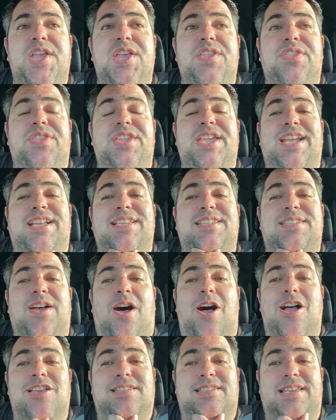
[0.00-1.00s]
the
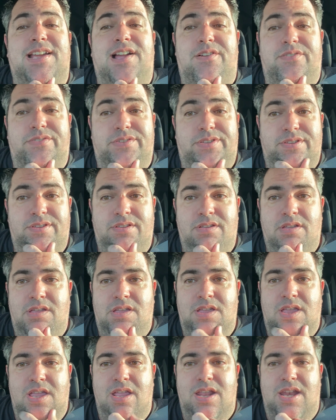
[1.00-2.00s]
exhaust sound.
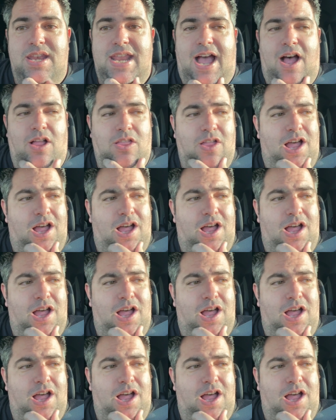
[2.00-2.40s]
Now,